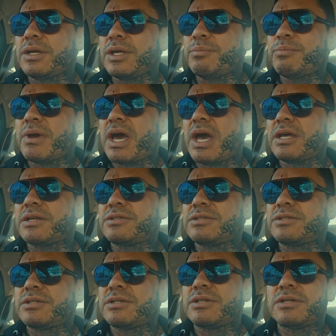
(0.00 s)

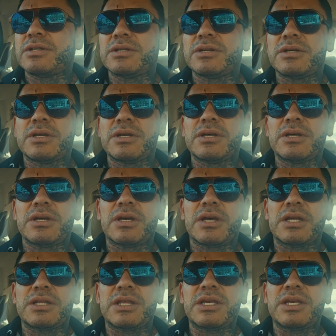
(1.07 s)
passed.
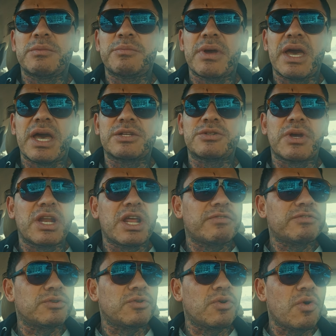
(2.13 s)
I think he passed right
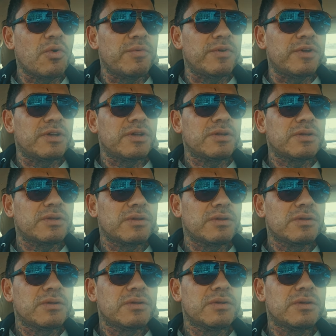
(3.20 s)
after COVID,
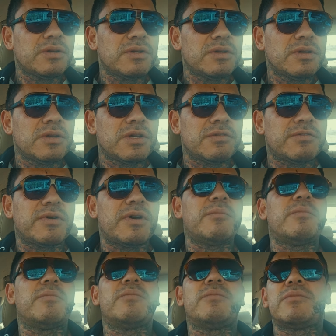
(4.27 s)
if
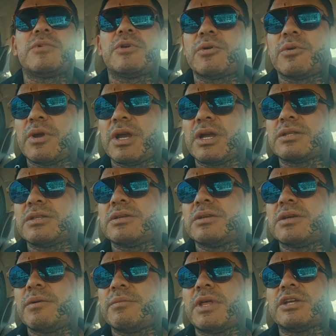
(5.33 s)
I'm correct.
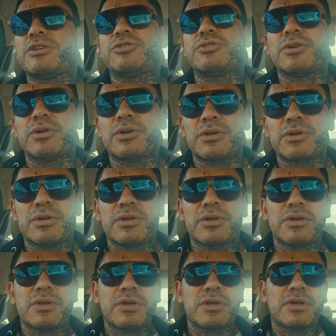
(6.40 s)
I'm not sure.
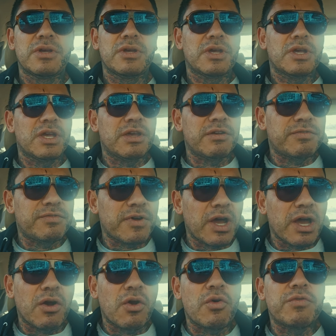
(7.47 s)

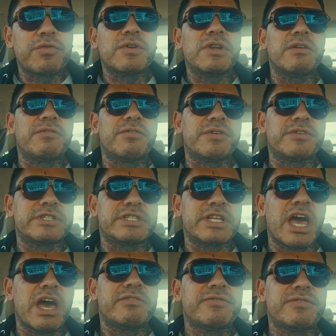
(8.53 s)
Hopefully if the
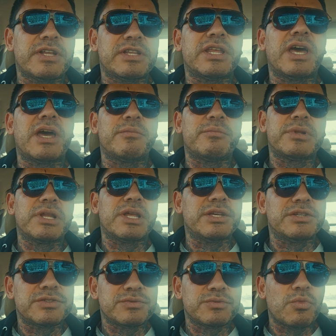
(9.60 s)
staff at that
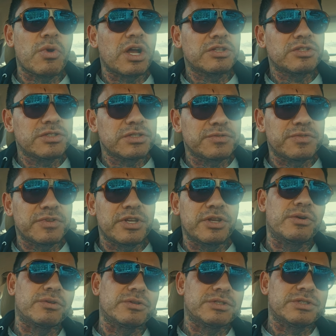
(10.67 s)
place watch this
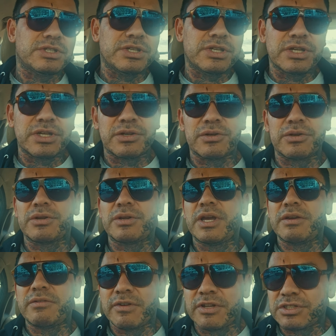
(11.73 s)
video or see it or
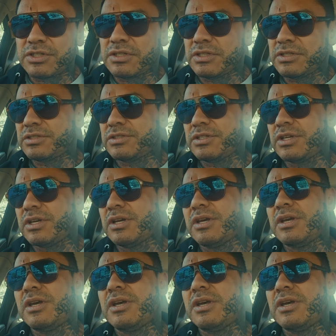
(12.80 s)
eventually see it,